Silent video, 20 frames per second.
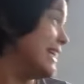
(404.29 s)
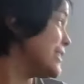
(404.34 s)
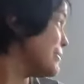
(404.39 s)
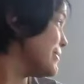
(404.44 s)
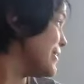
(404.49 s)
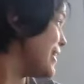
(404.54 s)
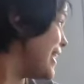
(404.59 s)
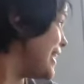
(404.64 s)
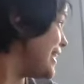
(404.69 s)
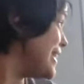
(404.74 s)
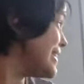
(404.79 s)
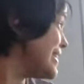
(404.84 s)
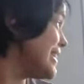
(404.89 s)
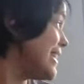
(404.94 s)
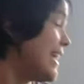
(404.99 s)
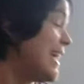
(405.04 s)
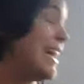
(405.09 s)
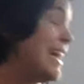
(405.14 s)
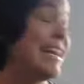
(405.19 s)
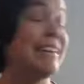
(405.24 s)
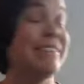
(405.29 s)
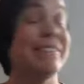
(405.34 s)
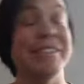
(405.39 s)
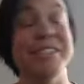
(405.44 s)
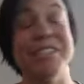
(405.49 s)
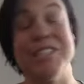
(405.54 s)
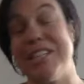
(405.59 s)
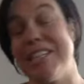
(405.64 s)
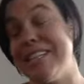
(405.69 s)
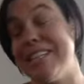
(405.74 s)
It's raining today,
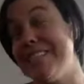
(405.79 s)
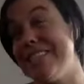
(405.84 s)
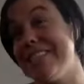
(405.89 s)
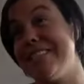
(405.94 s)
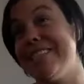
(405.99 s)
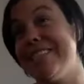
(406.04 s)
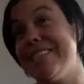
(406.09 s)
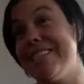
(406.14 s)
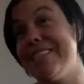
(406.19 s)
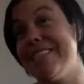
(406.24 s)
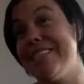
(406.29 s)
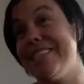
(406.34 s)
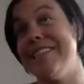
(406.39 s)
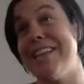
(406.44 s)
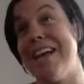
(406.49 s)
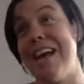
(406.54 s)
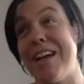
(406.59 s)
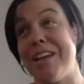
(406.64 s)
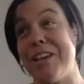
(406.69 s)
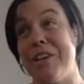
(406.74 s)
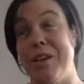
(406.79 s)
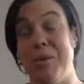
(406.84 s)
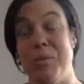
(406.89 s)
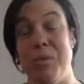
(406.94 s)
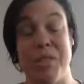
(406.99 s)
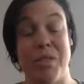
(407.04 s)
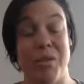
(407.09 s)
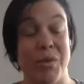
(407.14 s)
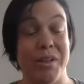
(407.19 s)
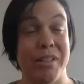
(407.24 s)
which is not good
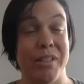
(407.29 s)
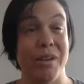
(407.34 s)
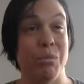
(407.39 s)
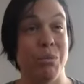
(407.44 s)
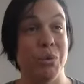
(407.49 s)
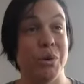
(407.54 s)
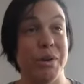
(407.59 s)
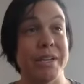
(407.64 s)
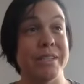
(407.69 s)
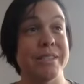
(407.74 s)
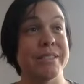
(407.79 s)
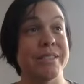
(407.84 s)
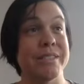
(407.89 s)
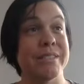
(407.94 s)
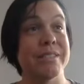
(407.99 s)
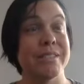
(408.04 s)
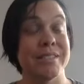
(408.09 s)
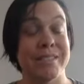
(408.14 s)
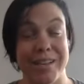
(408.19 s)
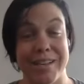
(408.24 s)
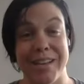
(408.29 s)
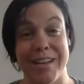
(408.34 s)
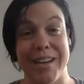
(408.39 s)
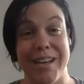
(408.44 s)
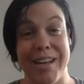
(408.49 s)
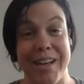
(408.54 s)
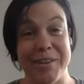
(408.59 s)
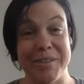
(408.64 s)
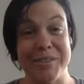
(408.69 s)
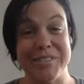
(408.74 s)
with three little boys stuck in a
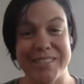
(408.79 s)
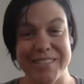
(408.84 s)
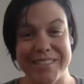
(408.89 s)
house.